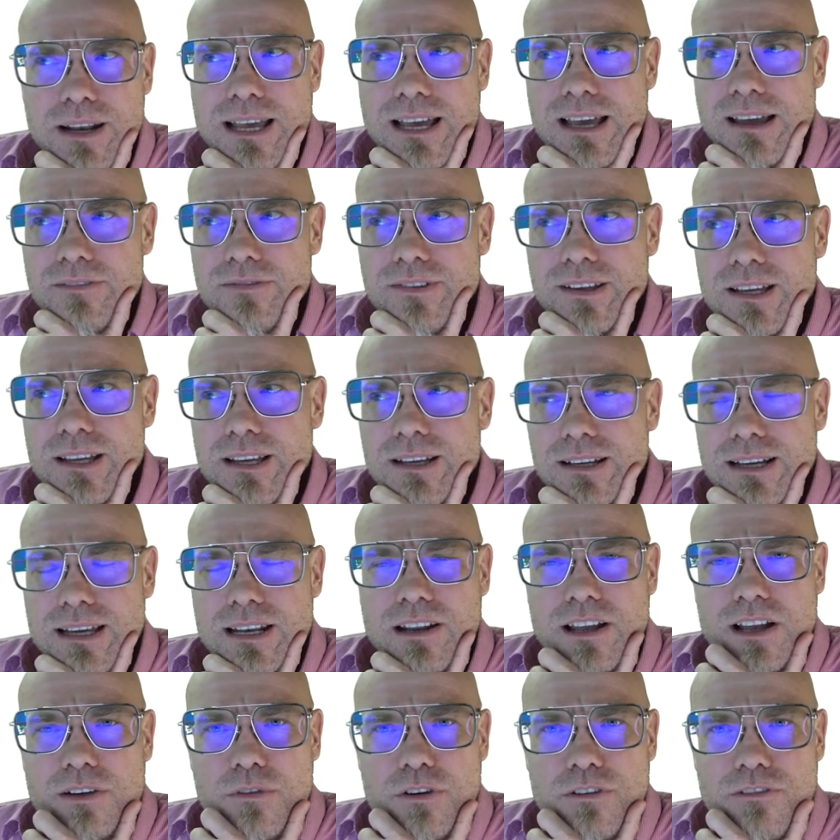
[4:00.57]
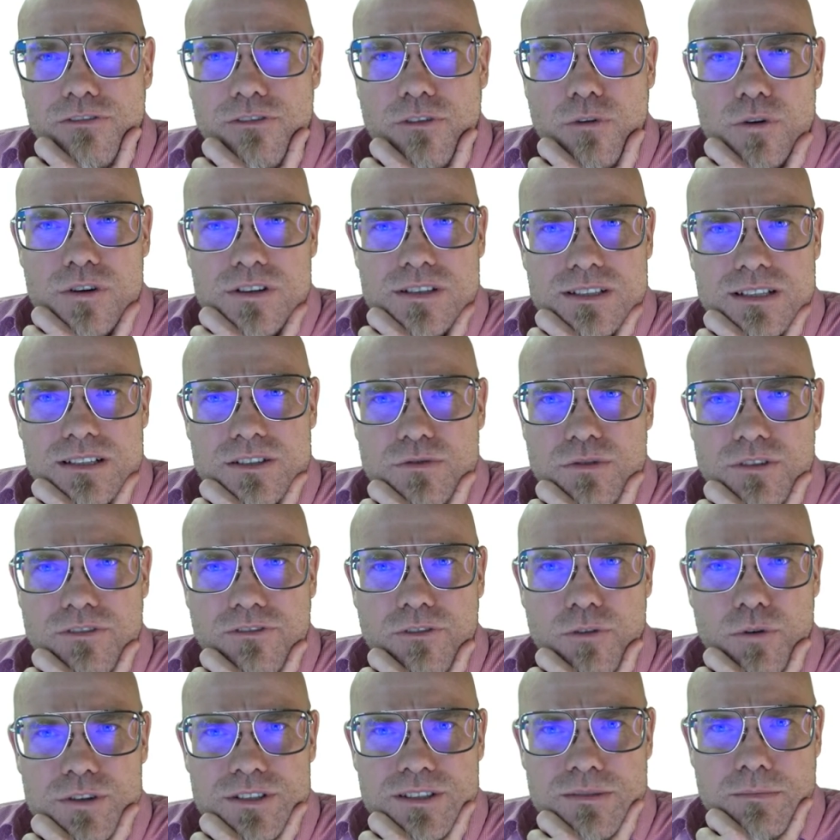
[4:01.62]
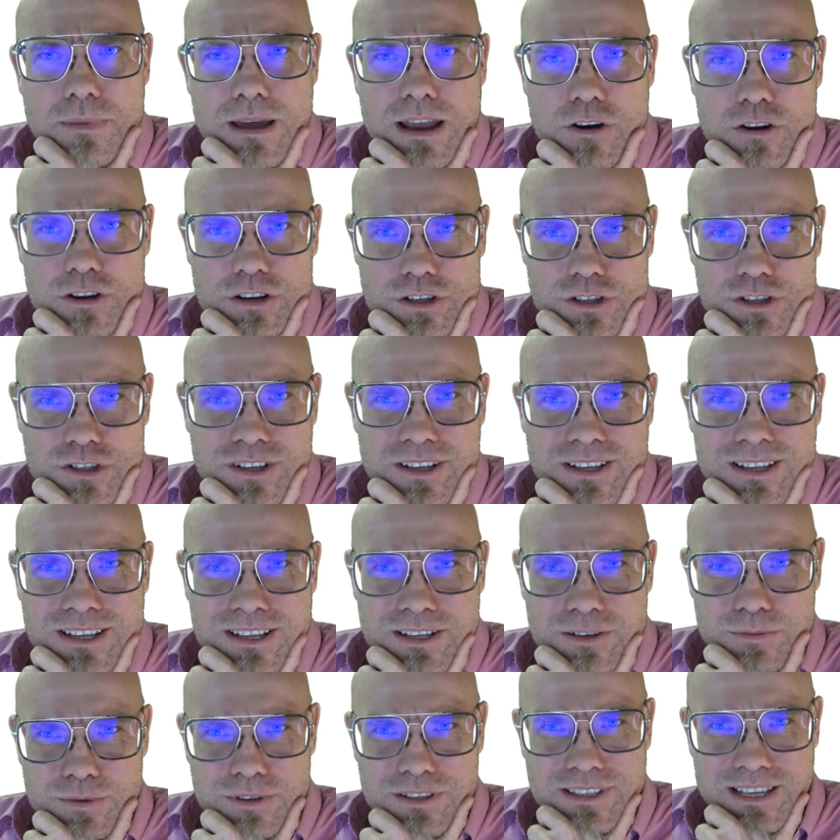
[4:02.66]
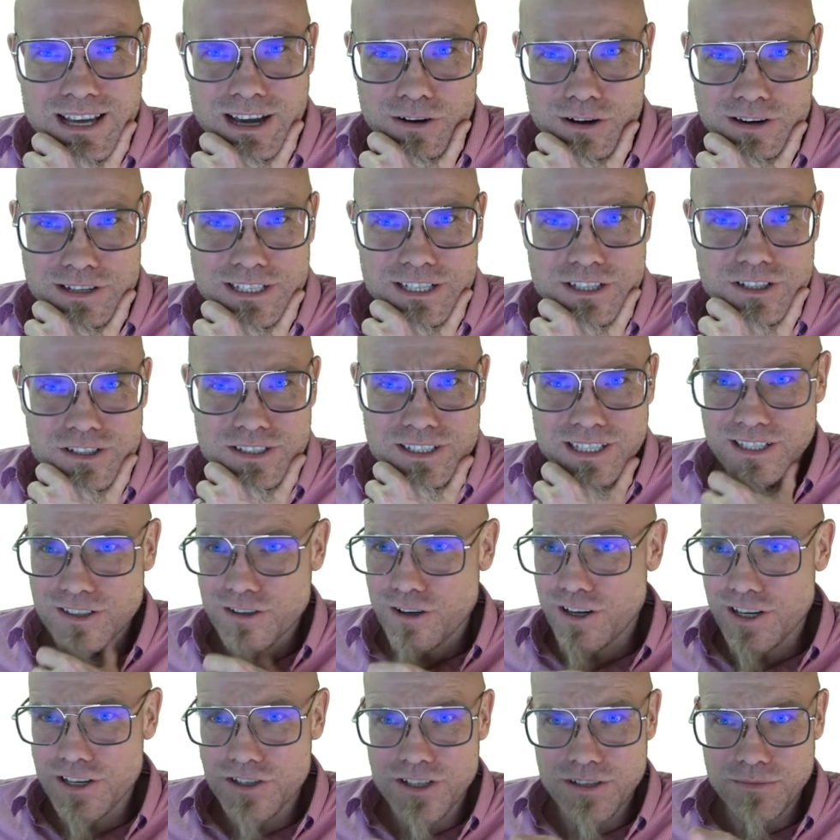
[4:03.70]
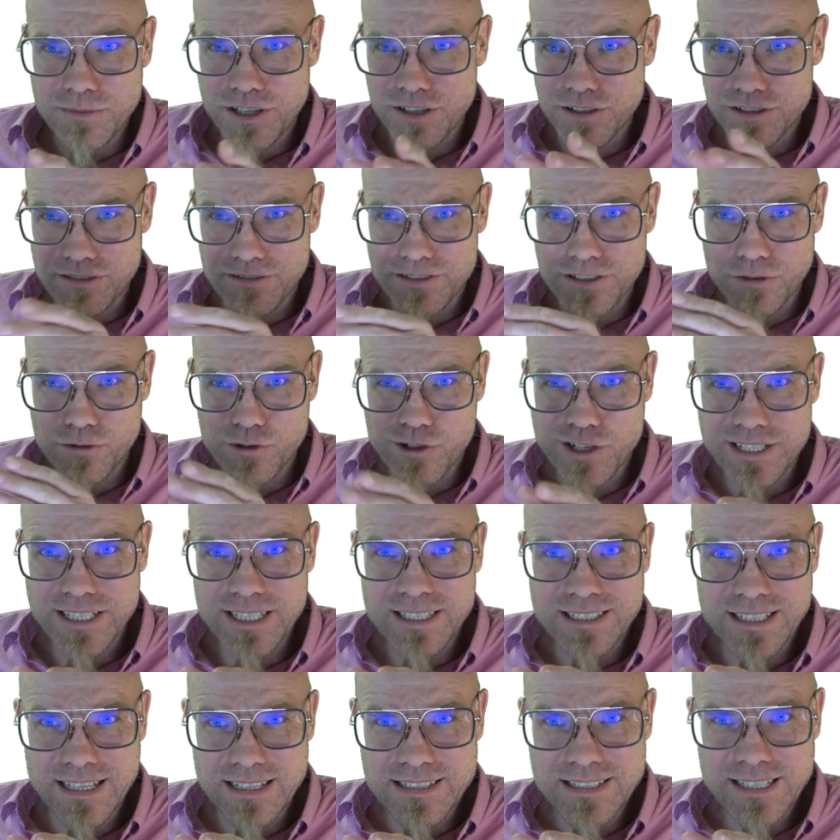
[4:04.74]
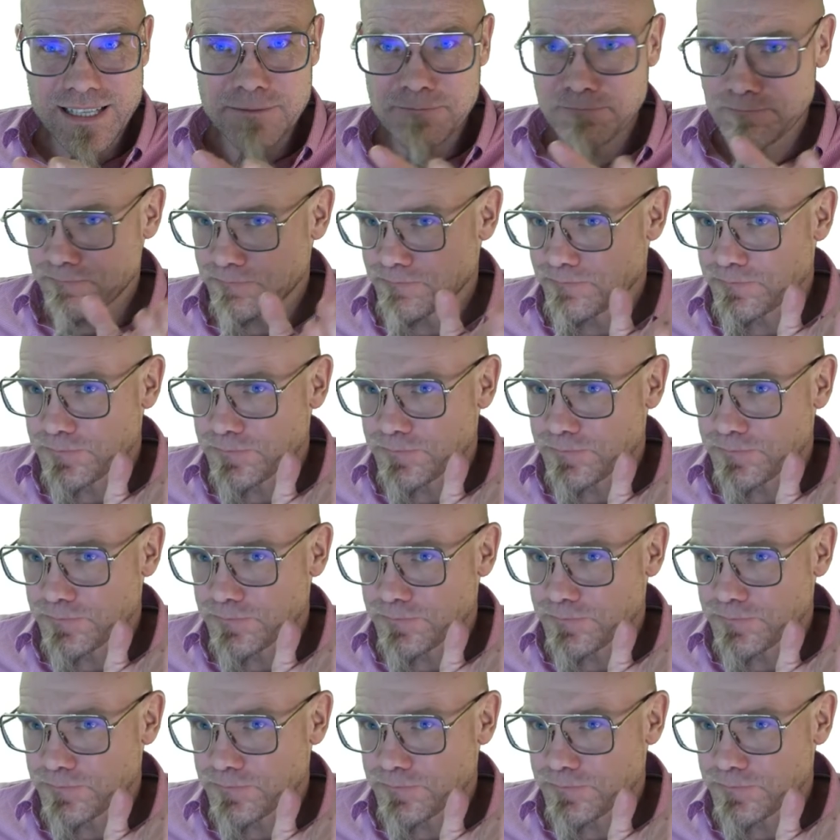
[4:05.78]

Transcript: have kind of like we're forced into a forced marriage with our digital technology because of social distancing.